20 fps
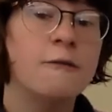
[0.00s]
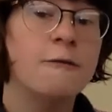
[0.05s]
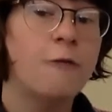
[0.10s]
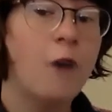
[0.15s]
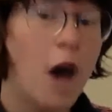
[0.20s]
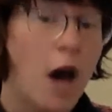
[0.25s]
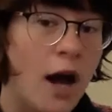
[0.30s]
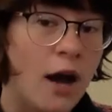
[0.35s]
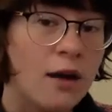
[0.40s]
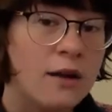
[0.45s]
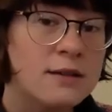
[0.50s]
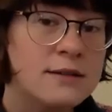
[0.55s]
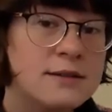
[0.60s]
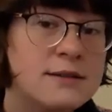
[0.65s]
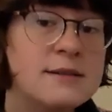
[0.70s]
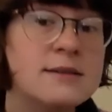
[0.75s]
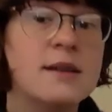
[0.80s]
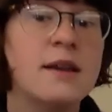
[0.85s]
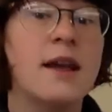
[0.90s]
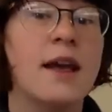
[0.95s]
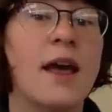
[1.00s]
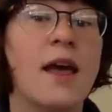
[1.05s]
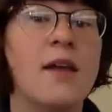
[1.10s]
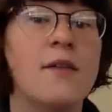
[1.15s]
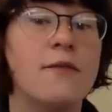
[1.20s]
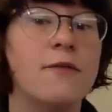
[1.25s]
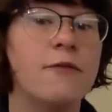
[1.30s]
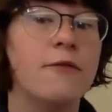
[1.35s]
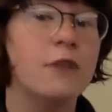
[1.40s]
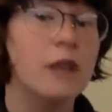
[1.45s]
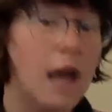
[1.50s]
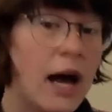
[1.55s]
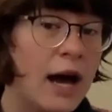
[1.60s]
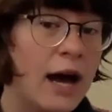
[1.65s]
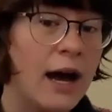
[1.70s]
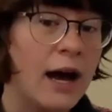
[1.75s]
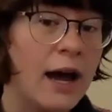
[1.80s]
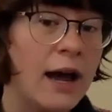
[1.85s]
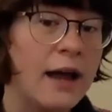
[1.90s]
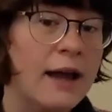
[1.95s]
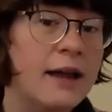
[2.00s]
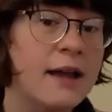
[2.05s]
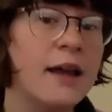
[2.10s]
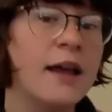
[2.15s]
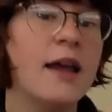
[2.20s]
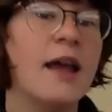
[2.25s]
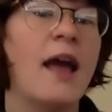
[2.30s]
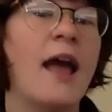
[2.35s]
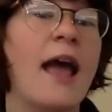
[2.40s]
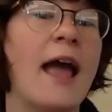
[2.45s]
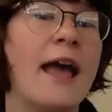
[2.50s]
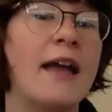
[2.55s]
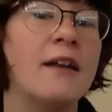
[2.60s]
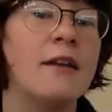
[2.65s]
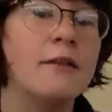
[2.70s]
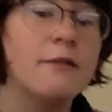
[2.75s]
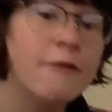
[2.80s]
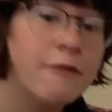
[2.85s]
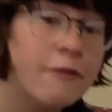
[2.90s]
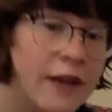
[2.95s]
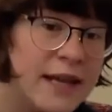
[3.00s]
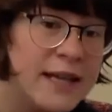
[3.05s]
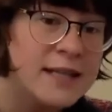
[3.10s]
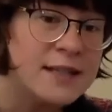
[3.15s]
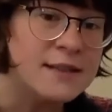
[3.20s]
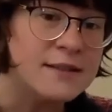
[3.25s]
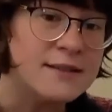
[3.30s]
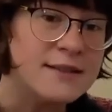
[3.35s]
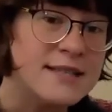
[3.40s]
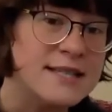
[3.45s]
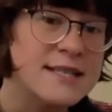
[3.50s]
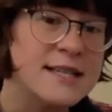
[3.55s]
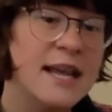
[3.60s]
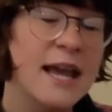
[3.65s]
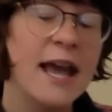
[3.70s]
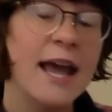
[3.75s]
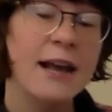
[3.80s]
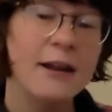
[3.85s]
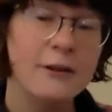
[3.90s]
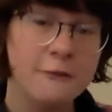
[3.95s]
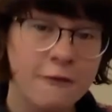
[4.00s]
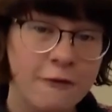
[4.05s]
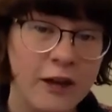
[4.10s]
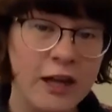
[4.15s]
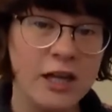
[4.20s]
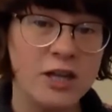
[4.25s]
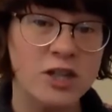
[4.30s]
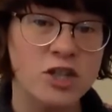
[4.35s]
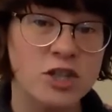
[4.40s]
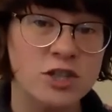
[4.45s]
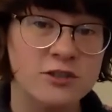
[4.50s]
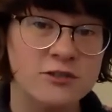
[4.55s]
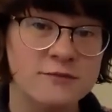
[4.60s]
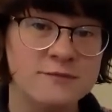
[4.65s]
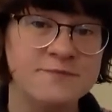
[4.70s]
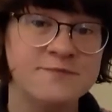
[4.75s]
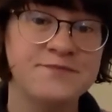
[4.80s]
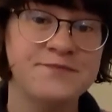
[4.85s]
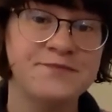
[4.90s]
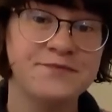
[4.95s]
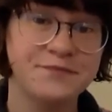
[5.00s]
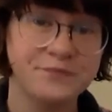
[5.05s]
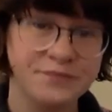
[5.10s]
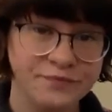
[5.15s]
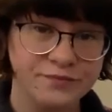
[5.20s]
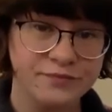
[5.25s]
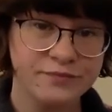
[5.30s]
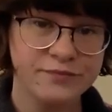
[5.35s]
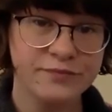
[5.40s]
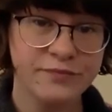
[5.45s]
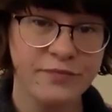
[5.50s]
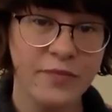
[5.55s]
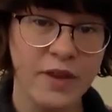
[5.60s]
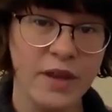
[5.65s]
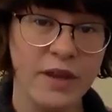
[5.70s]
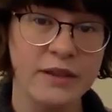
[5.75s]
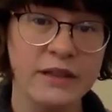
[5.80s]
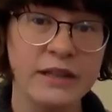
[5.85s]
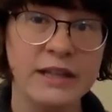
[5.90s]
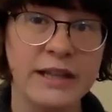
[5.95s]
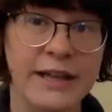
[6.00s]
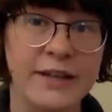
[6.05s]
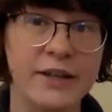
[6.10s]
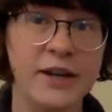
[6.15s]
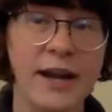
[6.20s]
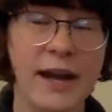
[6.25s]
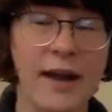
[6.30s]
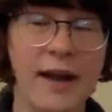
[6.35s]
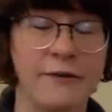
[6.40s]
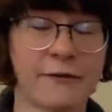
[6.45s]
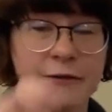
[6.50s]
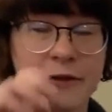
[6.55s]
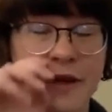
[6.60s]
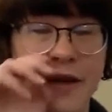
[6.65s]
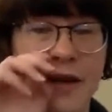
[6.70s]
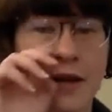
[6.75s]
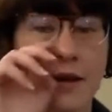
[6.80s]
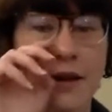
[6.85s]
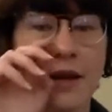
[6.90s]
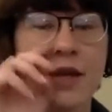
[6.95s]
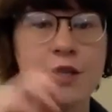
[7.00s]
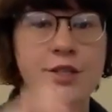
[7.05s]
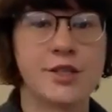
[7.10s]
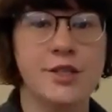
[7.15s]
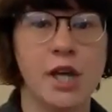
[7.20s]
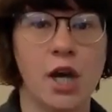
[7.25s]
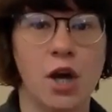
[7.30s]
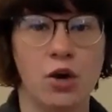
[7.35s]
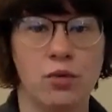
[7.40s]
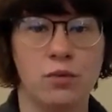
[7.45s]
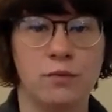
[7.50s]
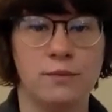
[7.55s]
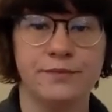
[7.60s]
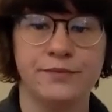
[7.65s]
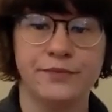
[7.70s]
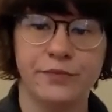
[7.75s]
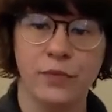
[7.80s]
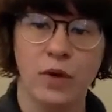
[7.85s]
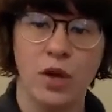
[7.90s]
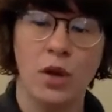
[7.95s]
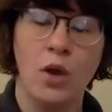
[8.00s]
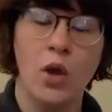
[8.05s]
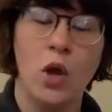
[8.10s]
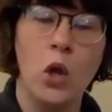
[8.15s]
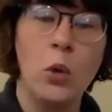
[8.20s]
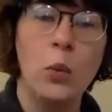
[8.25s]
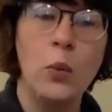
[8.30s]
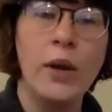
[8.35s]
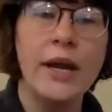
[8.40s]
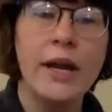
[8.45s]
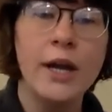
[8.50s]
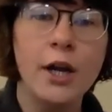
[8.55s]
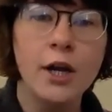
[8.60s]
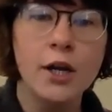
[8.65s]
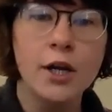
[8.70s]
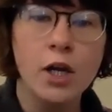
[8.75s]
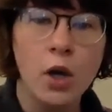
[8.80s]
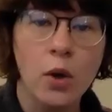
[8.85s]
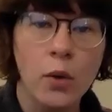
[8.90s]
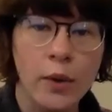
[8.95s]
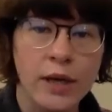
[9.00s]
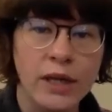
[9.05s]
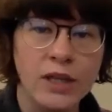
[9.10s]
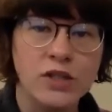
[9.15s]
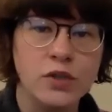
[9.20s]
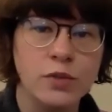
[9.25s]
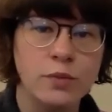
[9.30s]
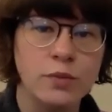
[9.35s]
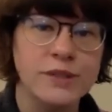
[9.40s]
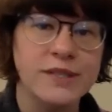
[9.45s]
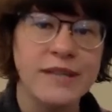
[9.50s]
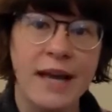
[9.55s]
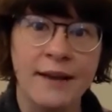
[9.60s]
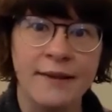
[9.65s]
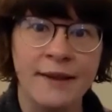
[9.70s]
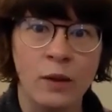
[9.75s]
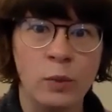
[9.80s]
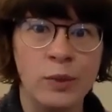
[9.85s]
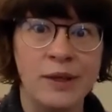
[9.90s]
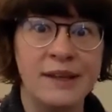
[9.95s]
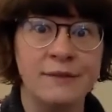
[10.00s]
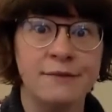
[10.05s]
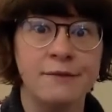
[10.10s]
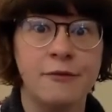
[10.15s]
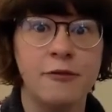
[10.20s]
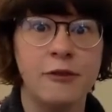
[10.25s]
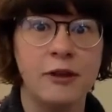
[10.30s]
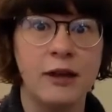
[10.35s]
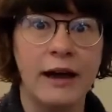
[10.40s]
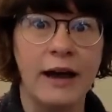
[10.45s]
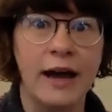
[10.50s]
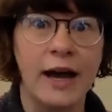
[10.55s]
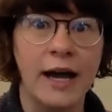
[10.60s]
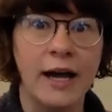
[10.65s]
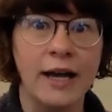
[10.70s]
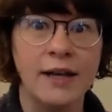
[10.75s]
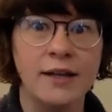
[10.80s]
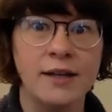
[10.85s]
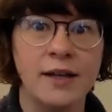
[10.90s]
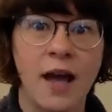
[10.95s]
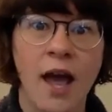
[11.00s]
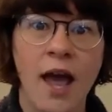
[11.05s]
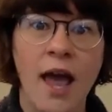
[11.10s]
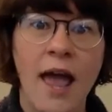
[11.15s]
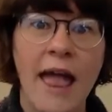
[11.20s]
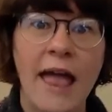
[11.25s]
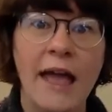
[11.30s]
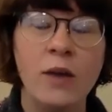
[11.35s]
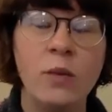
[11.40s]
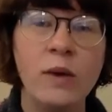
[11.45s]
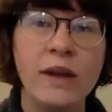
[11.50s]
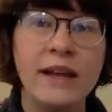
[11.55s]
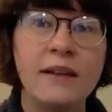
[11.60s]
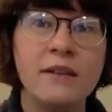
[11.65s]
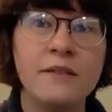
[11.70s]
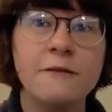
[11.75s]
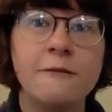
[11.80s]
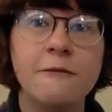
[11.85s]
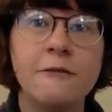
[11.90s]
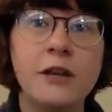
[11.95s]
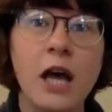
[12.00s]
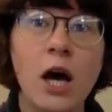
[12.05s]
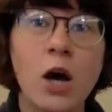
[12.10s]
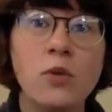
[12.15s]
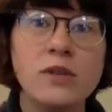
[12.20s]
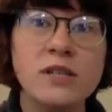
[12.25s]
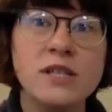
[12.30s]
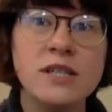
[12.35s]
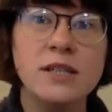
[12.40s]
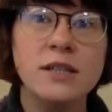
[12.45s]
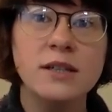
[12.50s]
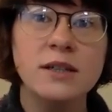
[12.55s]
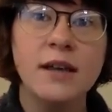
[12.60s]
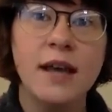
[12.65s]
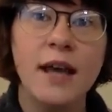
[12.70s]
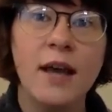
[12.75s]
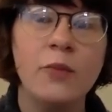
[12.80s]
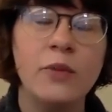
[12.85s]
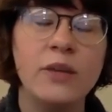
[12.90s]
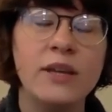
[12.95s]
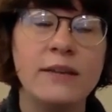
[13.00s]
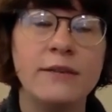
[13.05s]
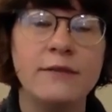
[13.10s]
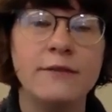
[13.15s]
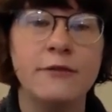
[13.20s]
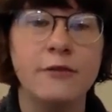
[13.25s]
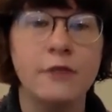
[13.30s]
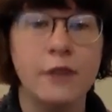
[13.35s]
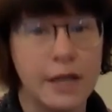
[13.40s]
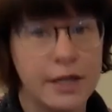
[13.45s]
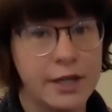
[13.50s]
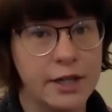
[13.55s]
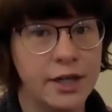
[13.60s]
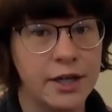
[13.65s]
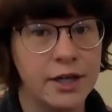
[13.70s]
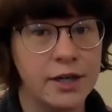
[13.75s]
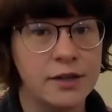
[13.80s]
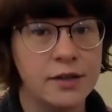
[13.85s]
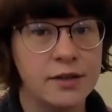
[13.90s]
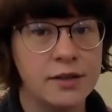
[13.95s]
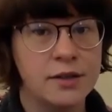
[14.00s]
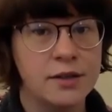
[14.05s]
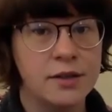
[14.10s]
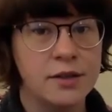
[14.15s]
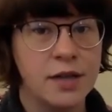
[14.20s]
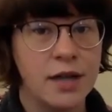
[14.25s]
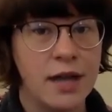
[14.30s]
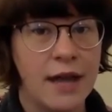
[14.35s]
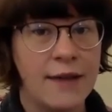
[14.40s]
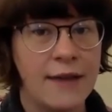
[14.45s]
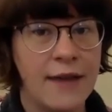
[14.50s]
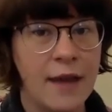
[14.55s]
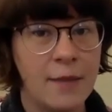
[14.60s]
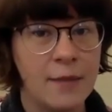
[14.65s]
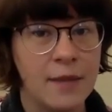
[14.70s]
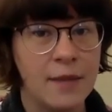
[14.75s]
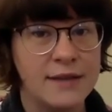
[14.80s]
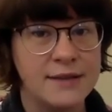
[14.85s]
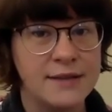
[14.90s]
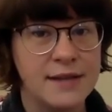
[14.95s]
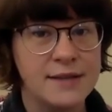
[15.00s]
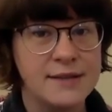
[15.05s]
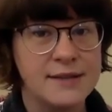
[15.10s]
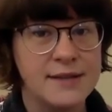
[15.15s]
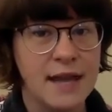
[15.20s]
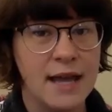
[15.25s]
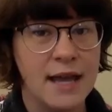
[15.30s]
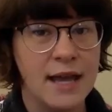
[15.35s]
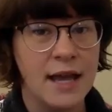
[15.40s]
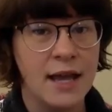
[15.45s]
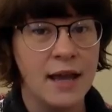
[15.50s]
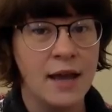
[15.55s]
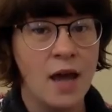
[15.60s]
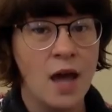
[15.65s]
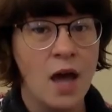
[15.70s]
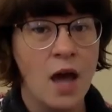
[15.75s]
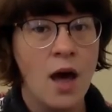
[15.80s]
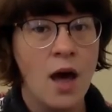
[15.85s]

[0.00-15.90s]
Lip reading: fox, and fly, and fins, and fish, the letter F. So we're going to pretend that we can fly, and we can float, and we can flutter, and that makes us a